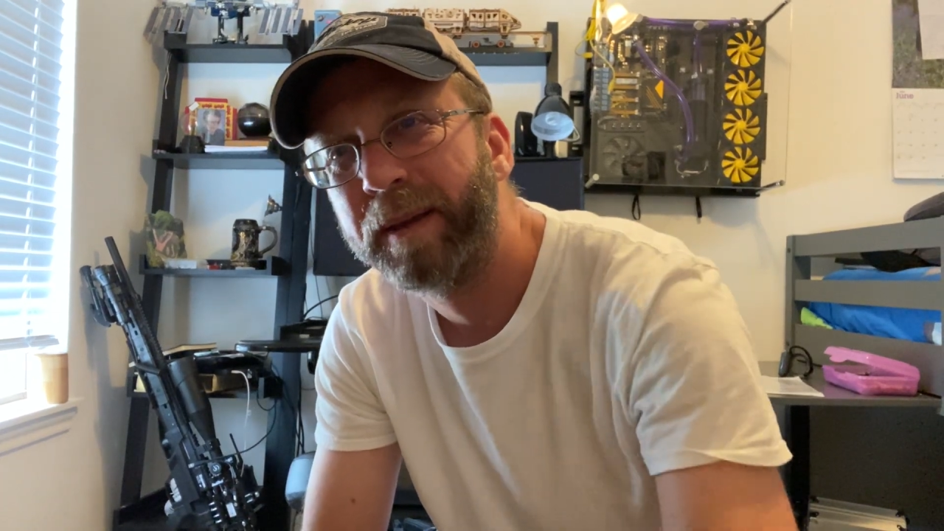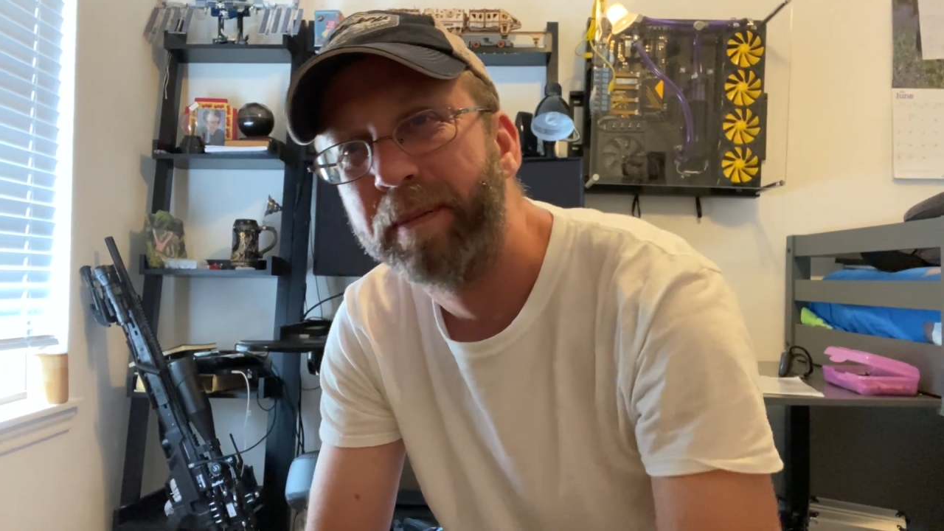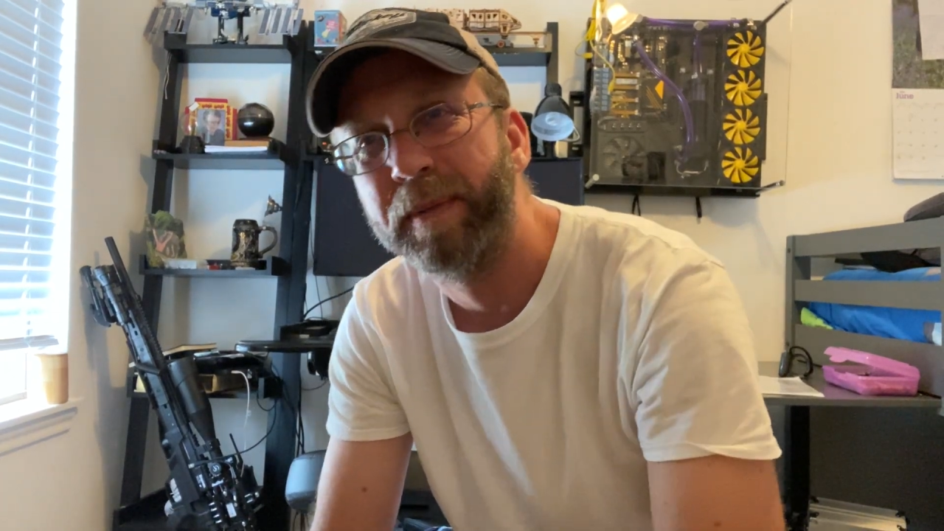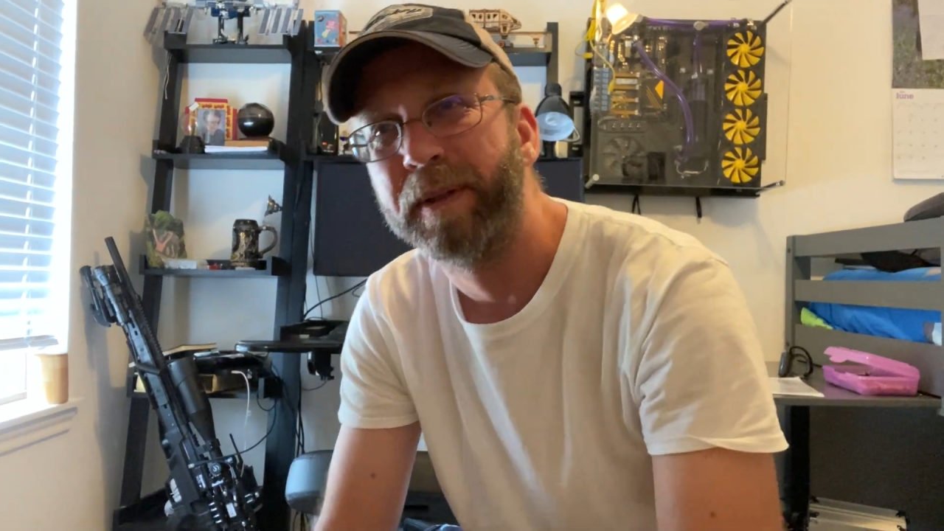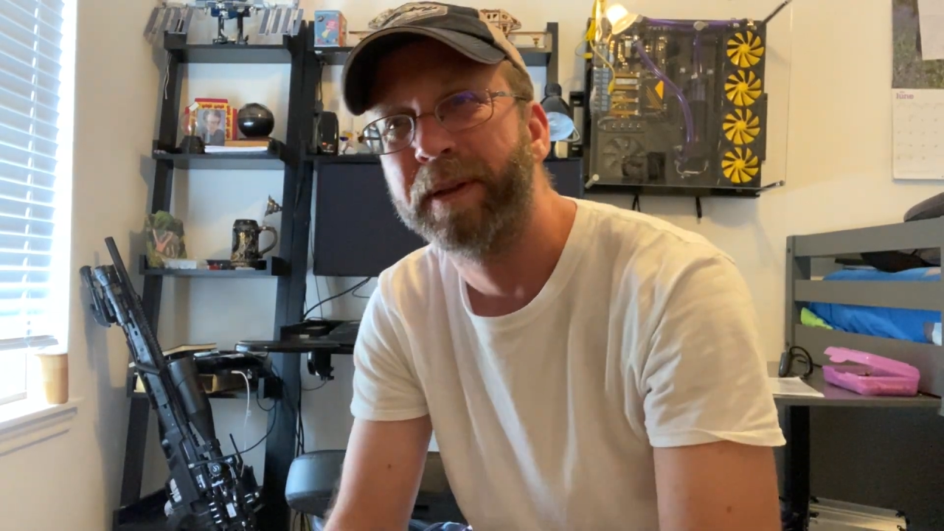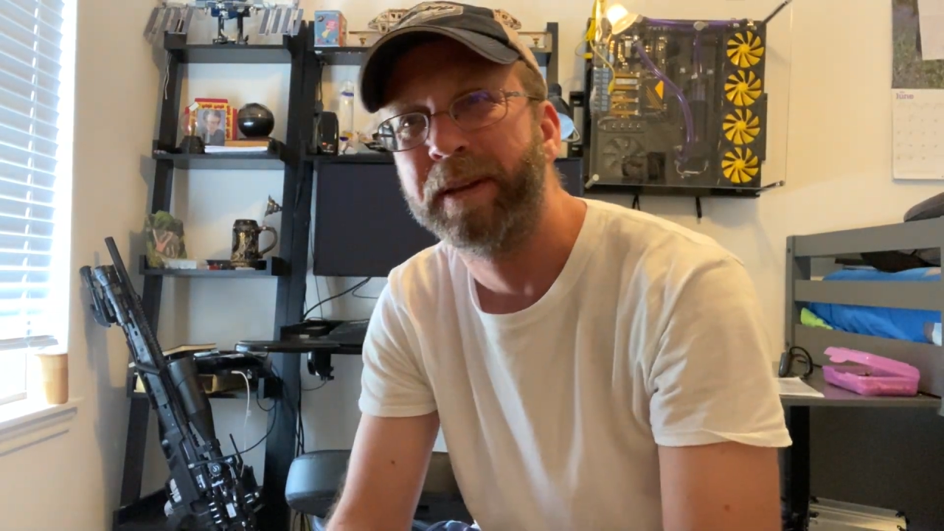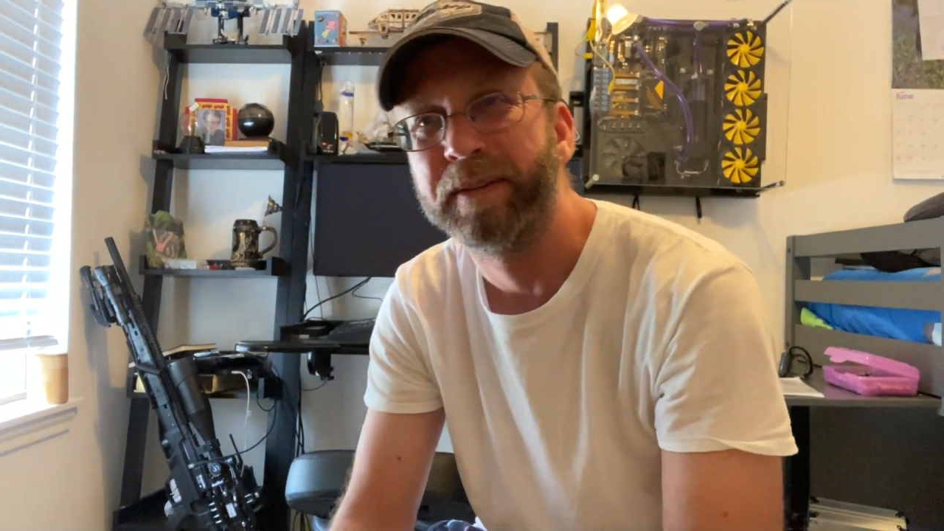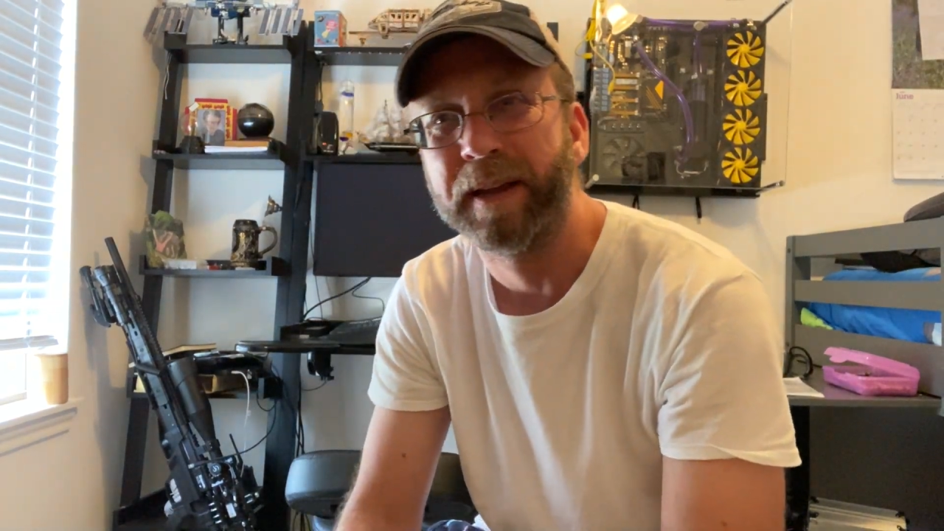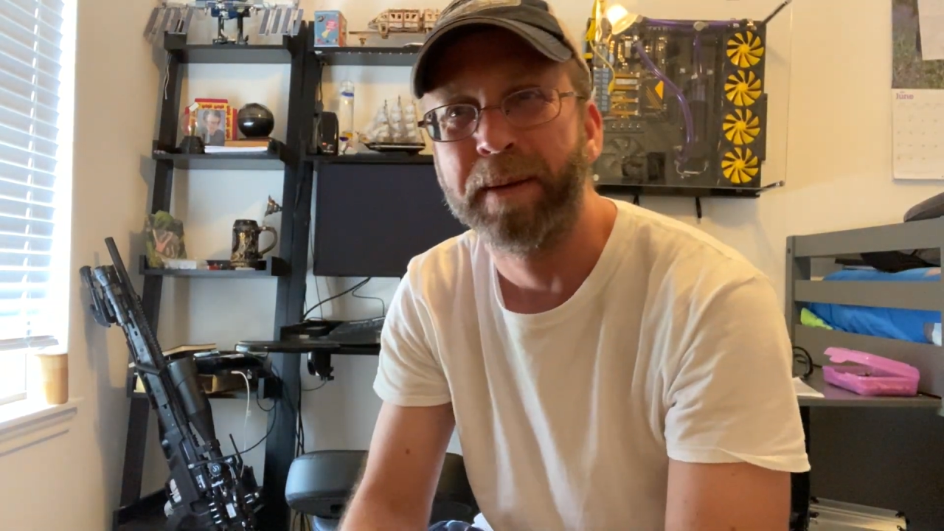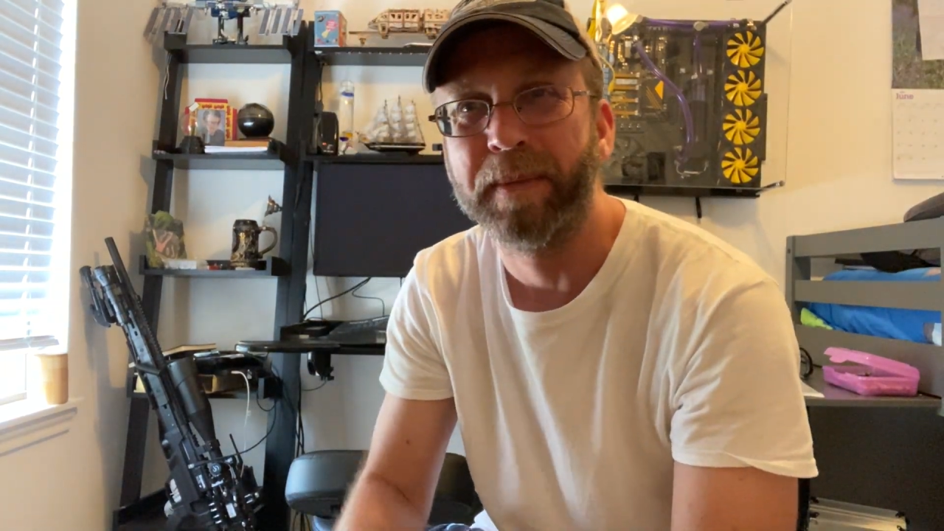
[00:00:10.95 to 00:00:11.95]

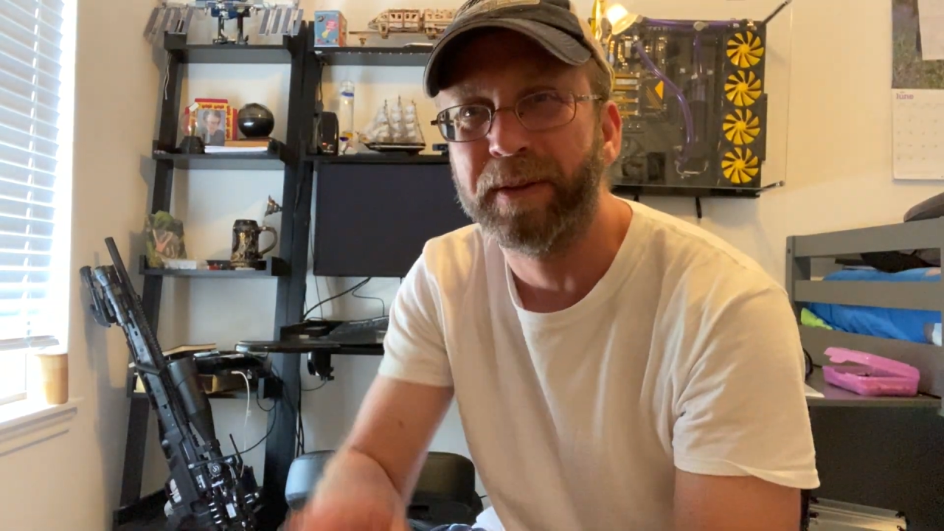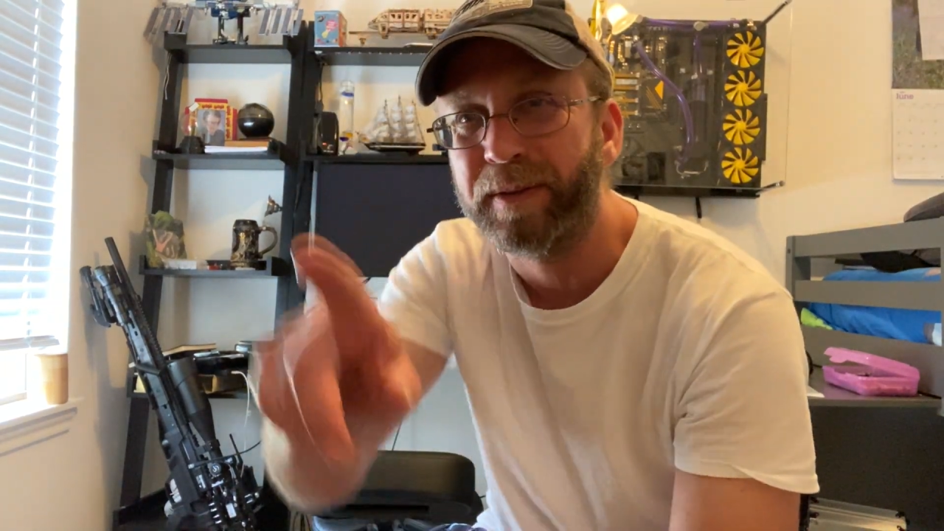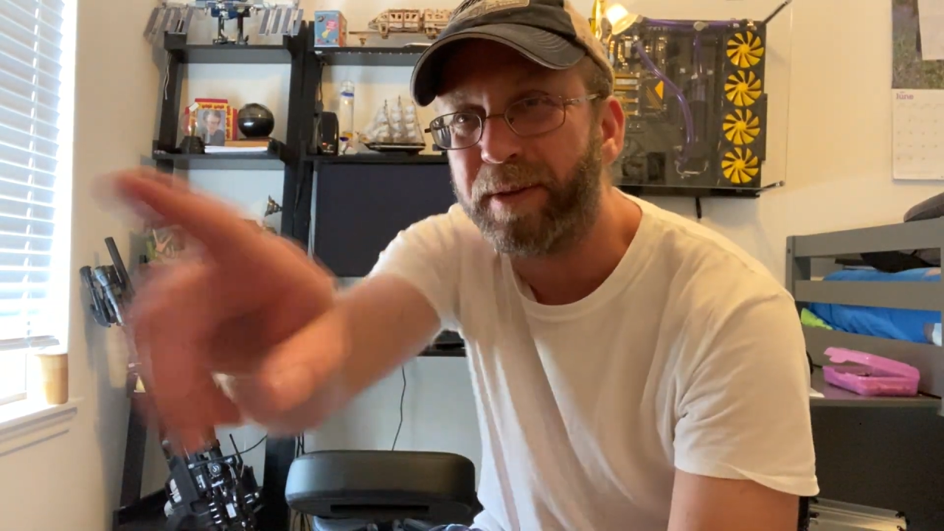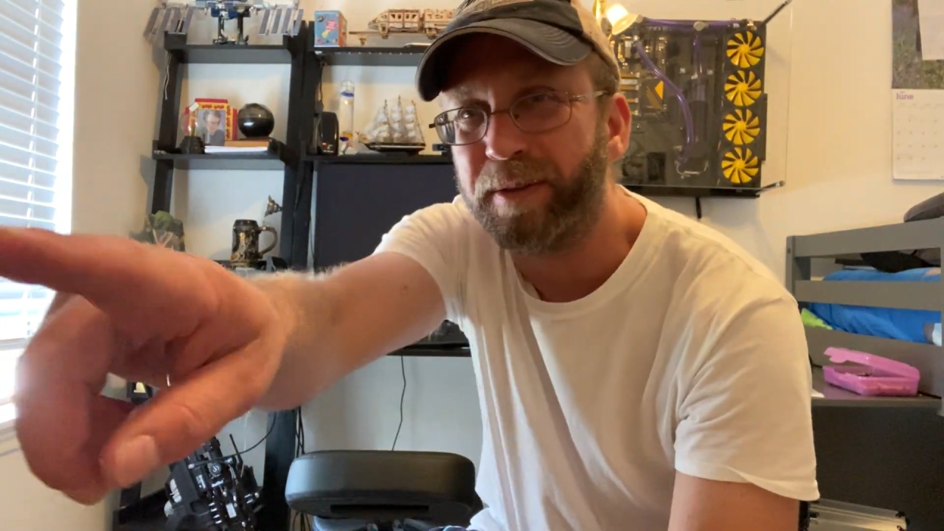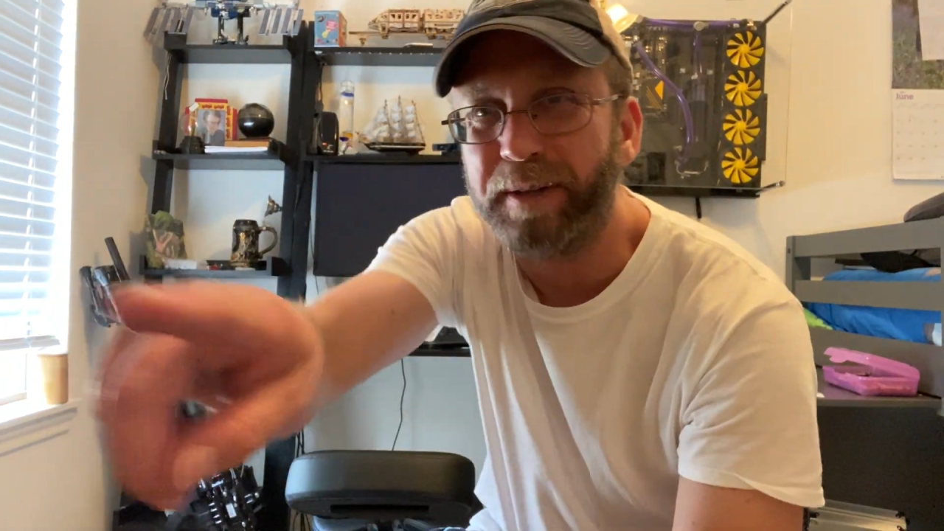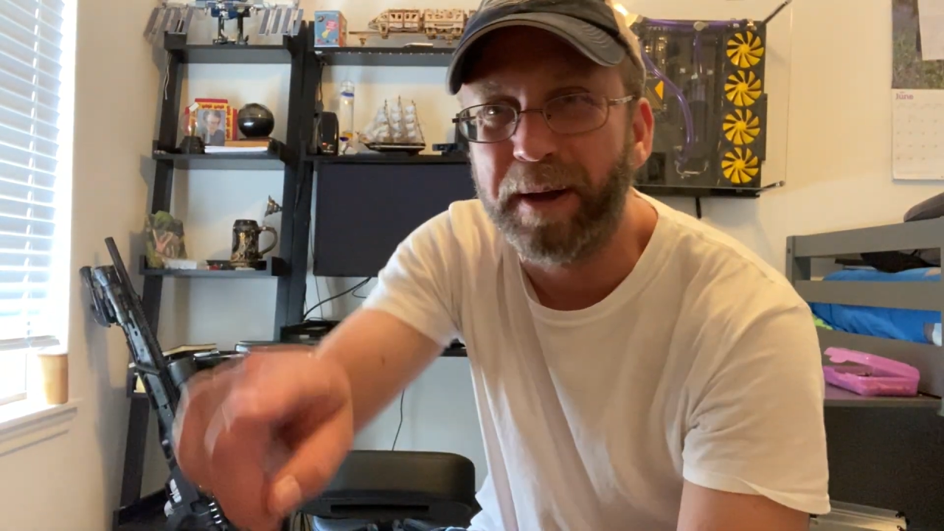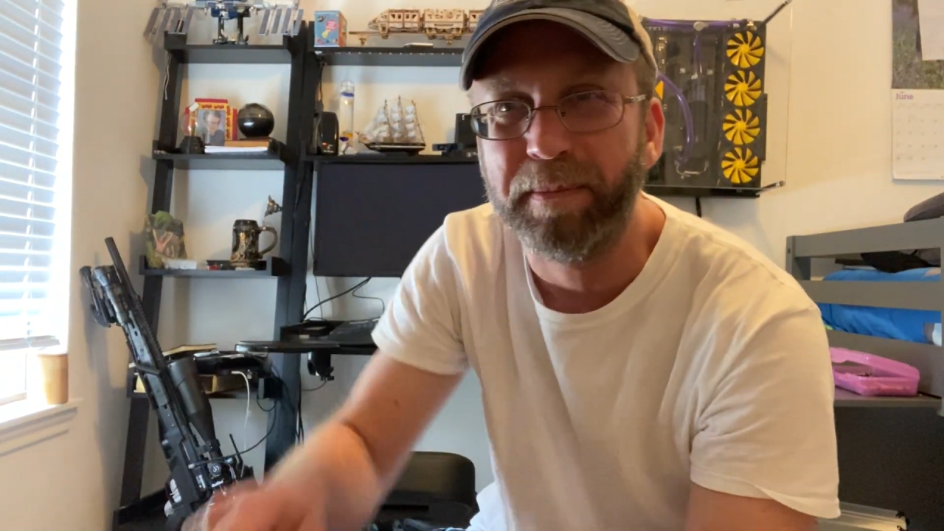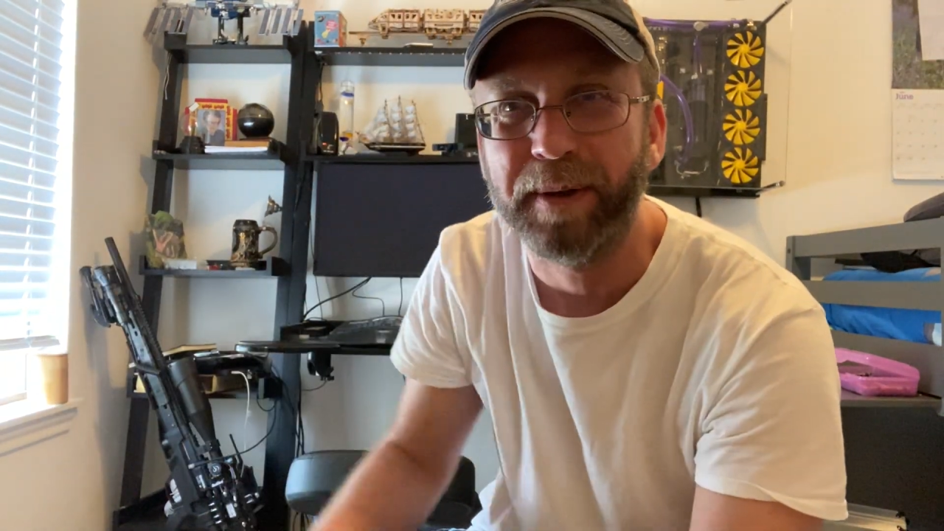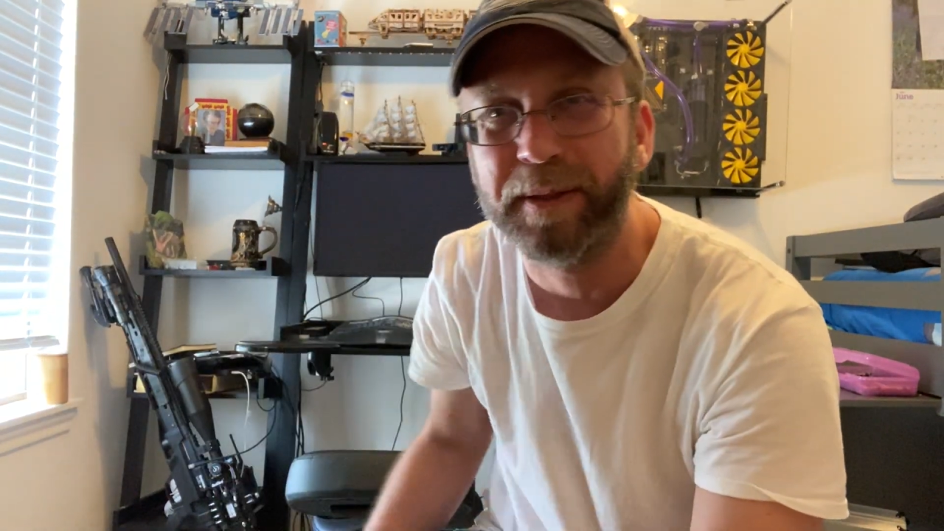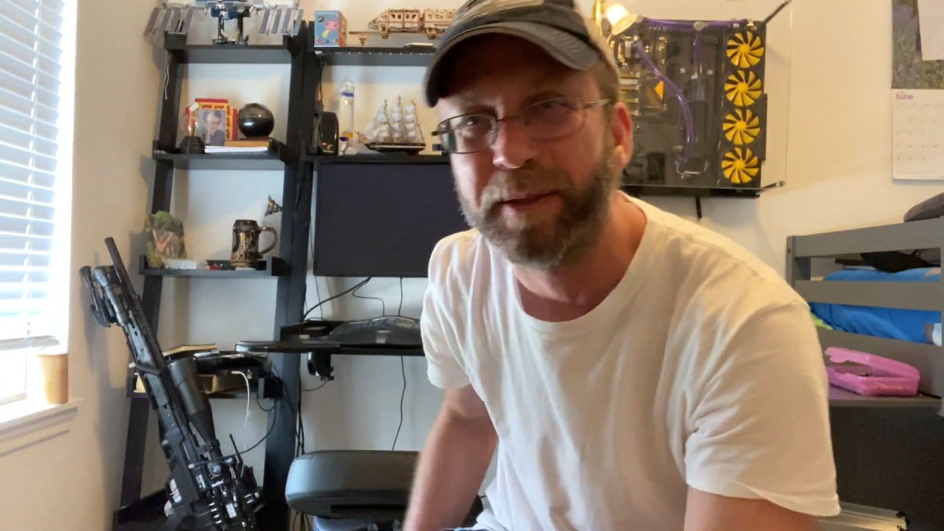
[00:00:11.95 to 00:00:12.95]
abilities, I missed the
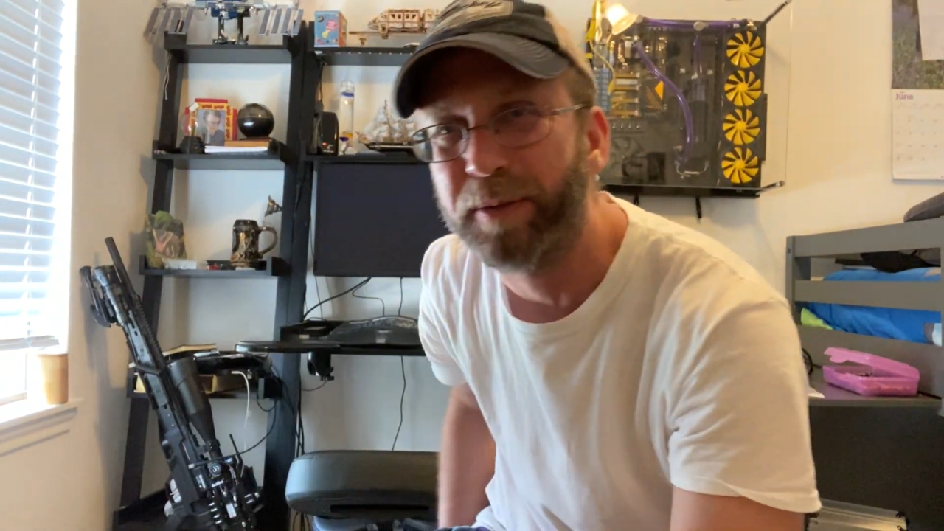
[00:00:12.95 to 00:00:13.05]
stop button